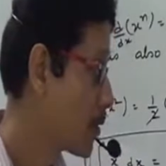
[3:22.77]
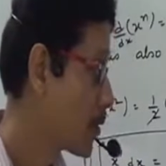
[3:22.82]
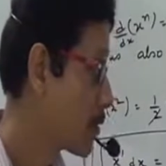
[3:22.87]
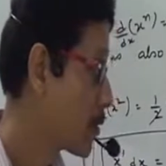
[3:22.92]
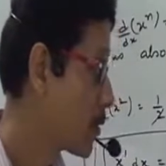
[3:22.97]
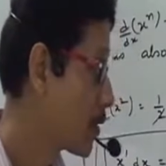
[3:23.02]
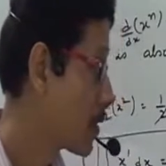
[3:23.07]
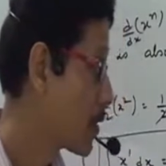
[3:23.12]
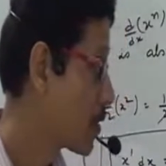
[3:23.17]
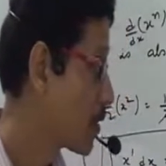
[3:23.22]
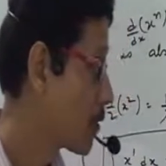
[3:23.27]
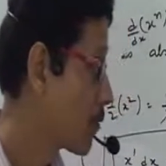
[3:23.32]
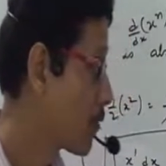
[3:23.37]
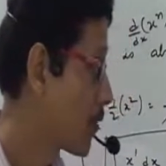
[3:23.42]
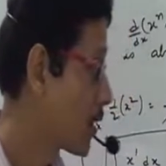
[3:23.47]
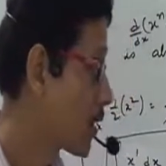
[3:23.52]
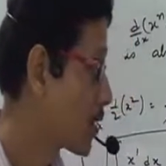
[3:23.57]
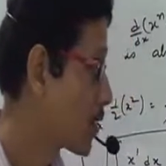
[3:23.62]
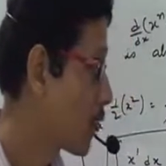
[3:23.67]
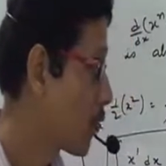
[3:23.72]
So this is the
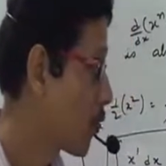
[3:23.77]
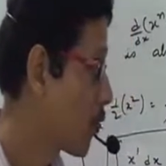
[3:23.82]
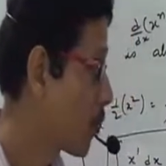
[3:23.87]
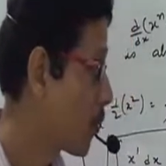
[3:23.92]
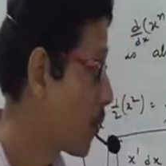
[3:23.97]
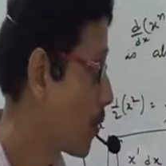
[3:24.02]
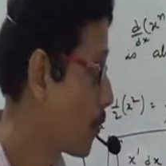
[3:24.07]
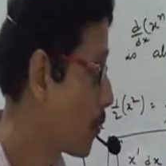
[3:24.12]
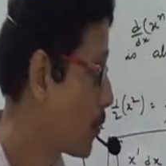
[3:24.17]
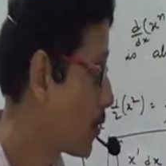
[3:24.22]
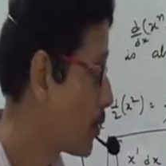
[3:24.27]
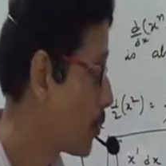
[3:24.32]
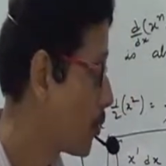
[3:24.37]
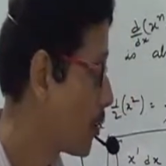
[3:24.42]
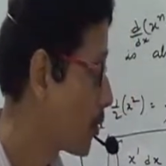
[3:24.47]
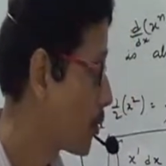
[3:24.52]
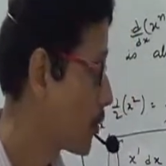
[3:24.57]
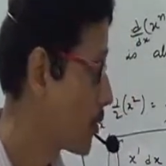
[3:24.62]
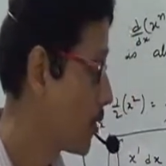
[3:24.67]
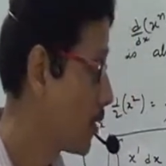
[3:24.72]
first formula which
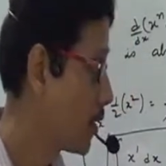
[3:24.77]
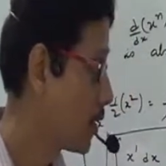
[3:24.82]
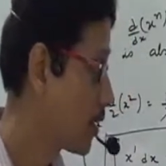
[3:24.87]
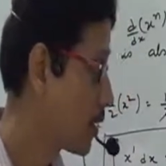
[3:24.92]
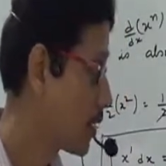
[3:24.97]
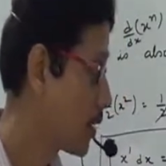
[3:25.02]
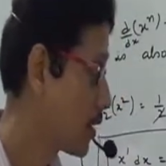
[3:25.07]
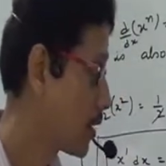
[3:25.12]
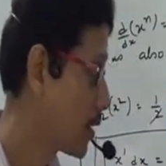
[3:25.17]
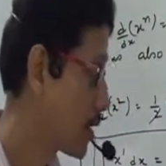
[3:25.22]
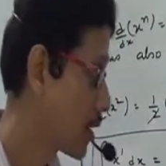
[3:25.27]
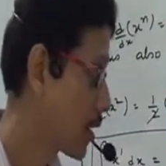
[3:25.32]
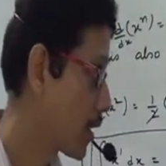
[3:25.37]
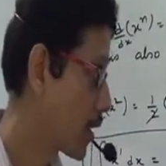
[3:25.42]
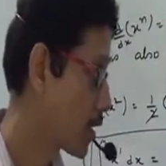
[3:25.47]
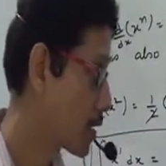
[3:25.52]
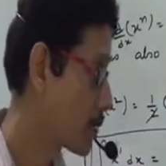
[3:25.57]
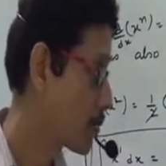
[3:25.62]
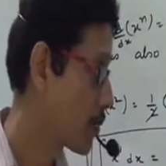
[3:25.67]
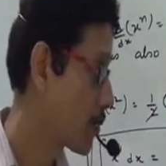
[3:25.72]
you are seeing. Integral
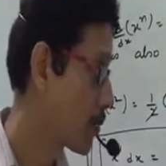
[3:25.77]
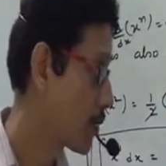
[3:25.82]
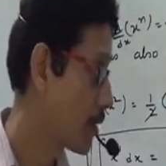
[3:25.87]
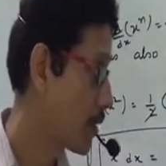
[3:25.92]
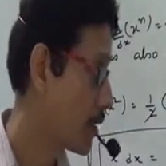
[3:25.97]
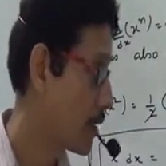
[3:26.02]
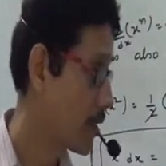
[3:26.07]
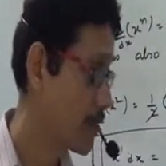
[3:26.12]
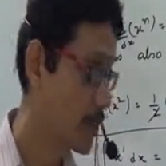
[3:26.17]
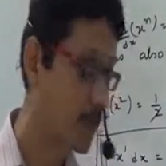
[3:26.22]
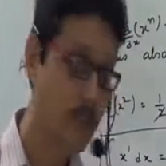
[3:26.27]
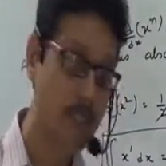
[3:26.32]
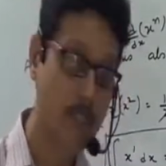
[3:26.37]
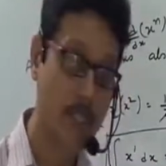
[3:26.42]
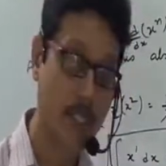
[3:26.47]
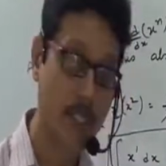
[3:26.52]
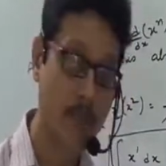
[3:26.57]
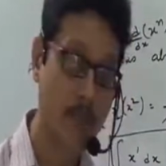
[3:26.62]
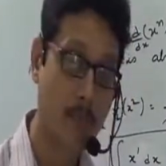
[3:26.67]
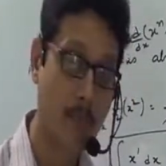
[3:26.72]
x power n dx is
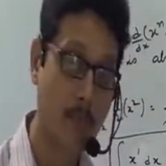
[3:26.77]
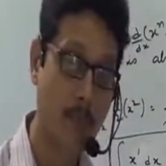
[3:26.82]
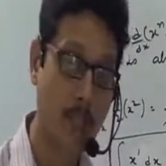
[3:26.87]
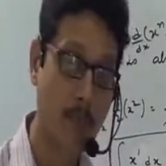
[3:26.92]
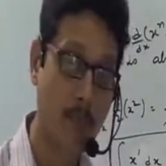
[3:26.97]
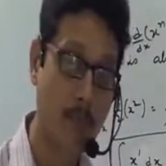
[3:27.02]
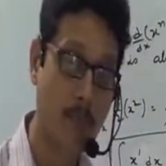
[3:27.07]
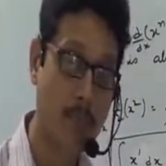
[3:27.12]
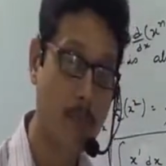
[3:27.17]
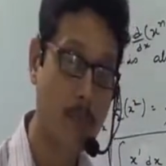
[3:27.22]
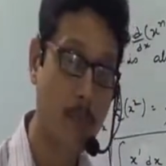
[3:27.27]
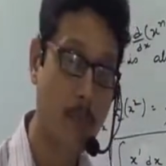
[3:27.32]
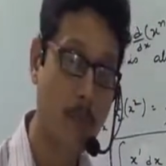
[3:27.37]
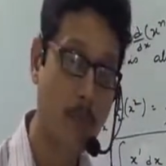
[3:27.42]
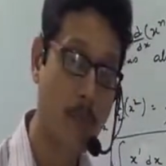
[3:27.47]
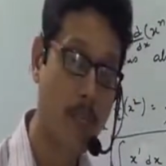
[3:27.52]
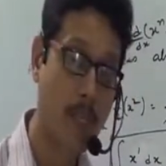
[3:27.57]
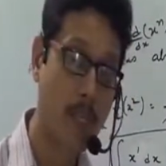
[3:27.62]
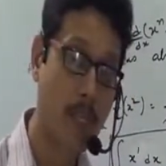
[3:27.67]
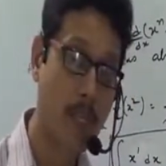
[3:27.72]
x power n plus
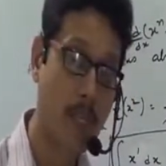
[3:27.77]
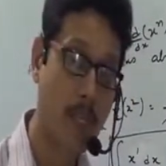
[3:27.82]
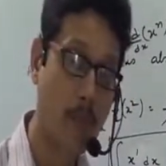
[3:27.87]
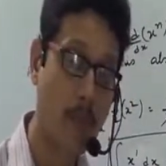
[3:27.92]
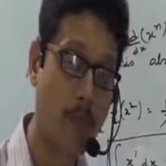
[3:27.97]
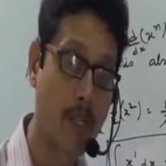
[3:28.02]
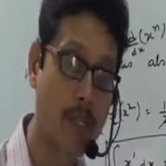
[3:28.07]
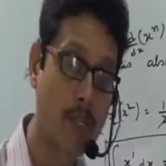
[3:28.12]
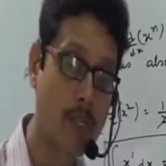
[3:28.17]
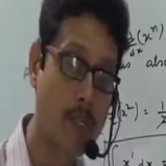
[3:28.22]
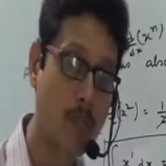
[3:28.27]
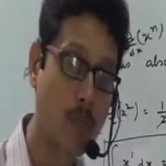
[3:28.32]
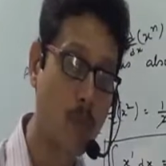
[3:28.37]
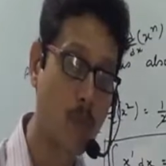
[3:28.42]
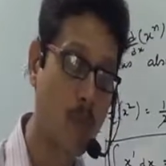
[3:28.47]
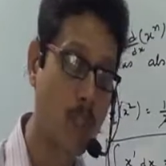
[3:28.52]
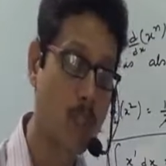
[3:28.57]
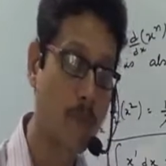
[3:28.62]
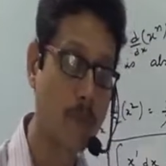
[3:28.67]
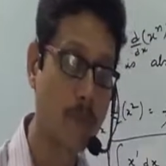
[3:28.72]
1 by n plus
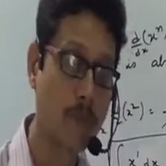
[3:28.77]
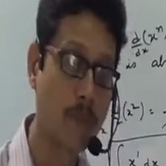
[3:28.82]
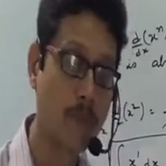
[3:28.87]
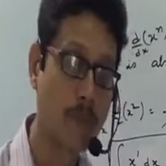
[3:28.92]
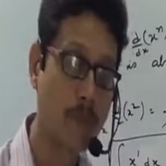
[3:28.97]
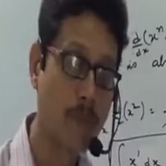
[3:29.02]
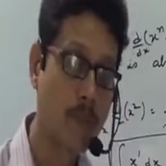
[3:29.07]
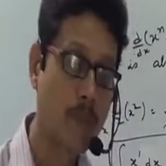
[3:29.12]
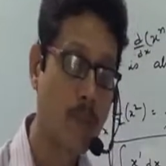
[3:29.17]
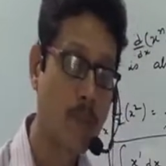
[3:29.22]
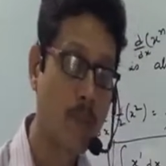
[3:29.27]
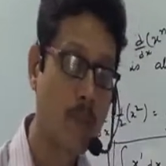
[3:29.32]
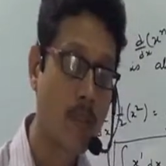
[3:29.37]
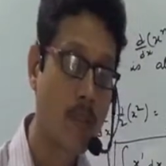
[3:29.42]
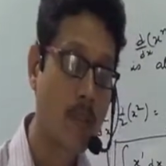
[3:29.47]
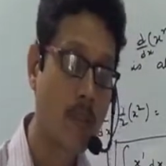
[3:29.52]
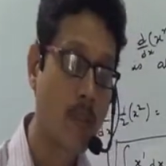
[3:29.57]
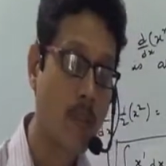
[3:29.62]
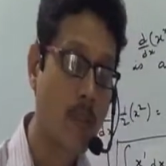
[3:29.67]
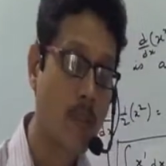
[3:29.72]
1.
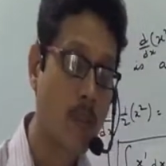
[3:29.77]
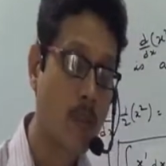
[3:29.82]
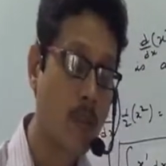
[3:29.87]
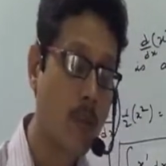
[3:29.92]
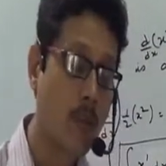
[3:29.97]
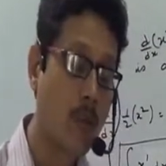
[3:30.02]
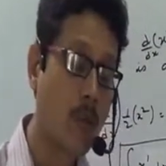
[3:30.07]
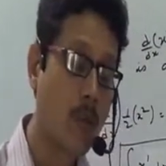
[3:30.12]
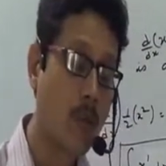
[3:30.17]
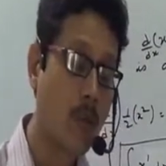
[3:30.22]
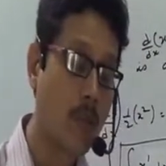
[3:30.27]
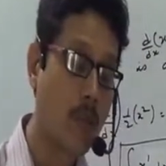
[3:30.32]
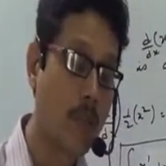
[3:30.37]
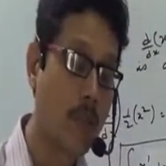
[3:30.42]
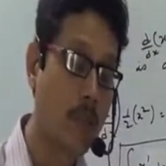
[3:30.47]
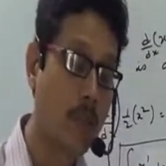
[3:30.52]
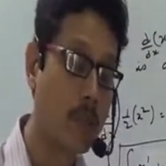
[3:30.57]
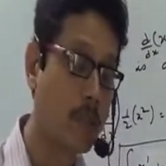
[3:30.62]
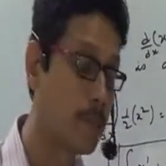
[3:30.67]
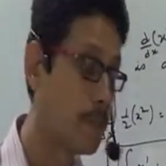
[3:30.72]

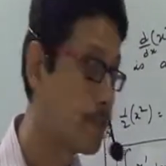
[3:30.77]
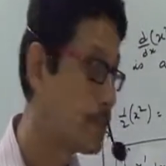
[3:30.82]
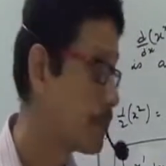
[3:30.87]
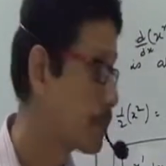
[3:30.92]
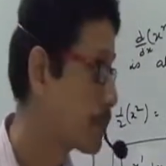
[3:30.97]
Okay.